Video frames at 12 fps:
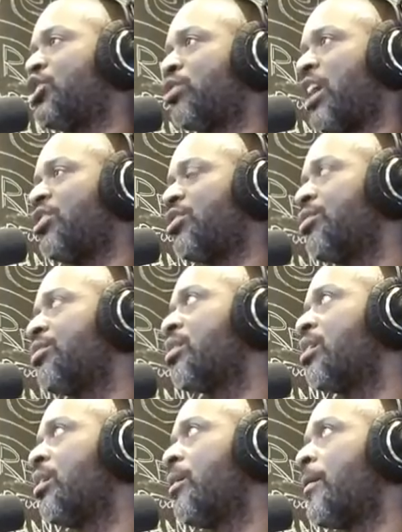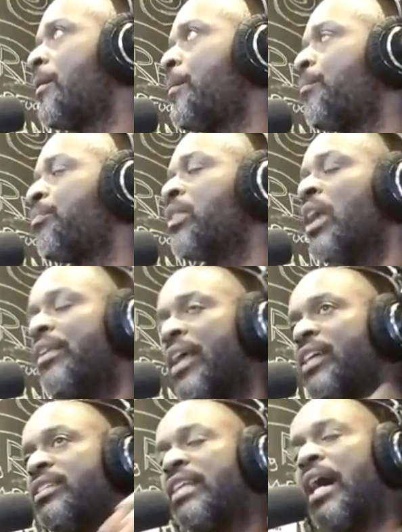chasers.
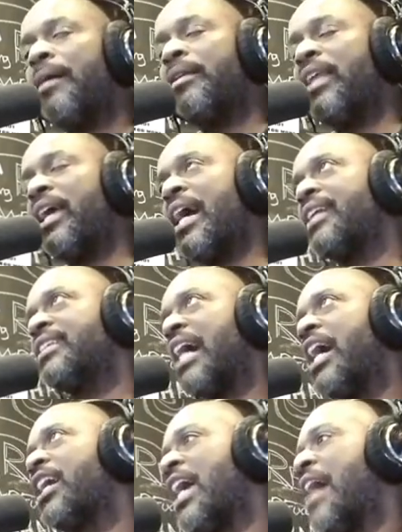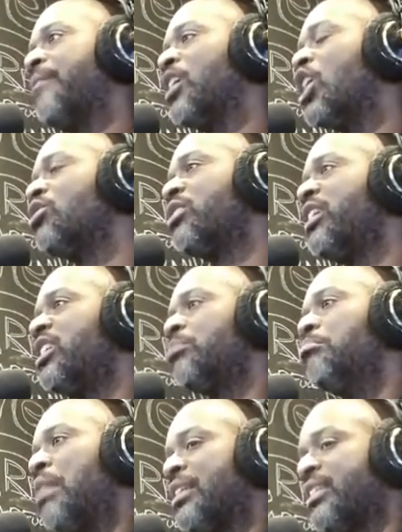They start, they got tired of having to go to these
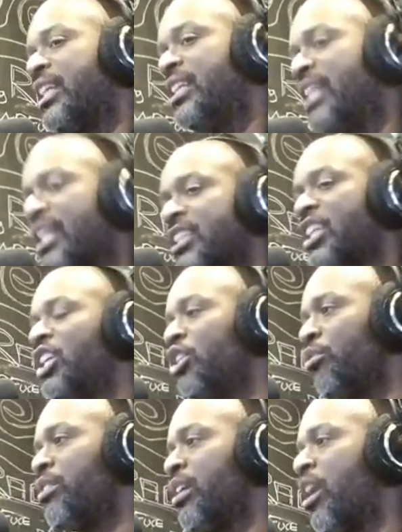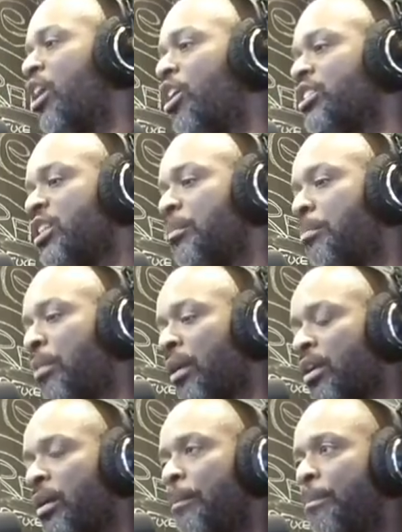musty, dusty union halls and
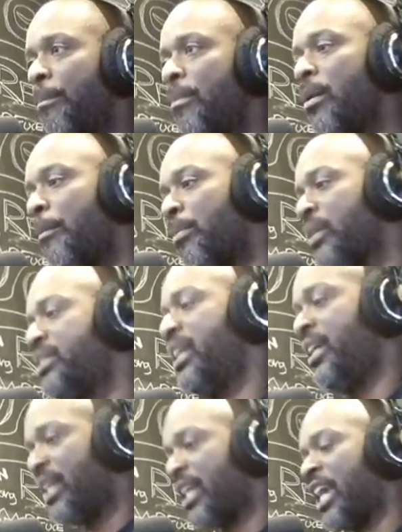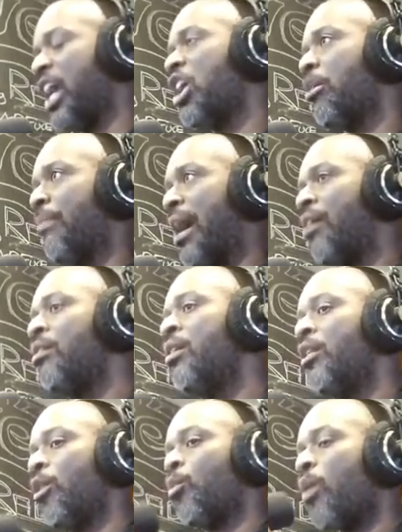com, pretend to care about
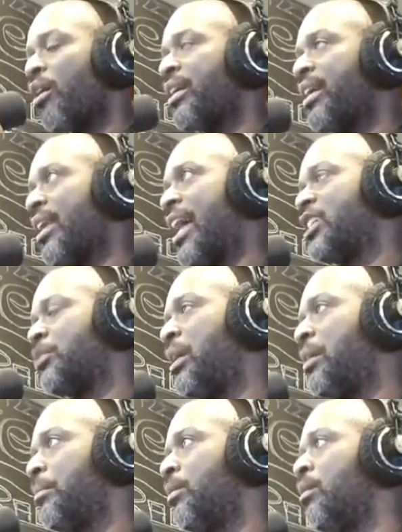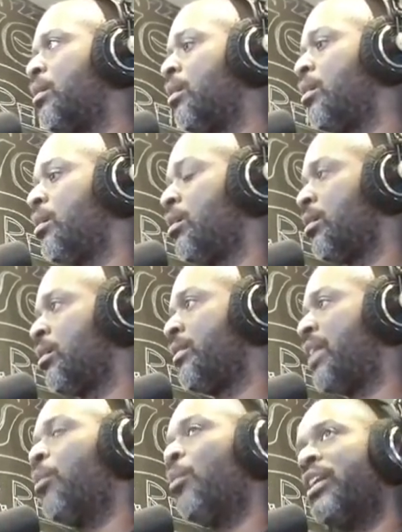the working class people.
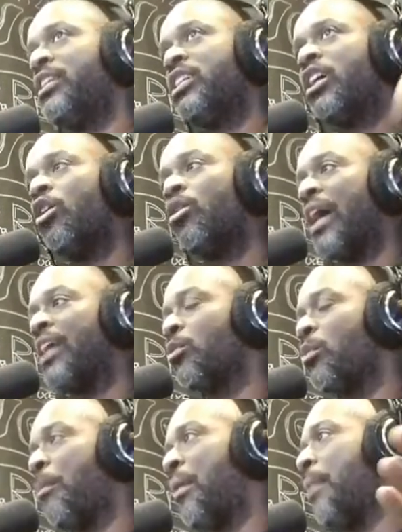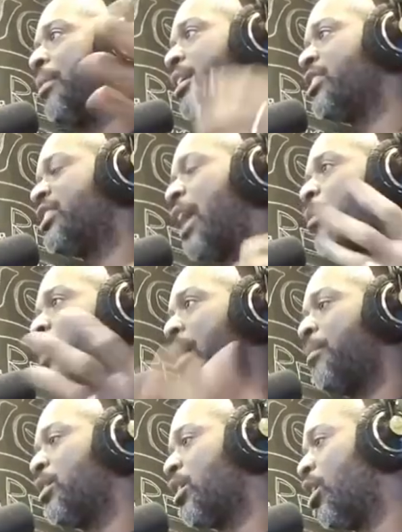They wanted to go like the Republicans. They were
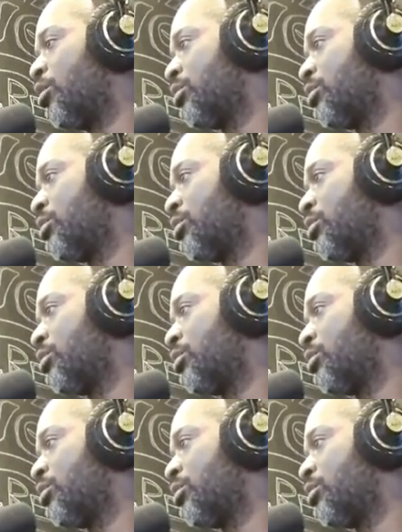able to go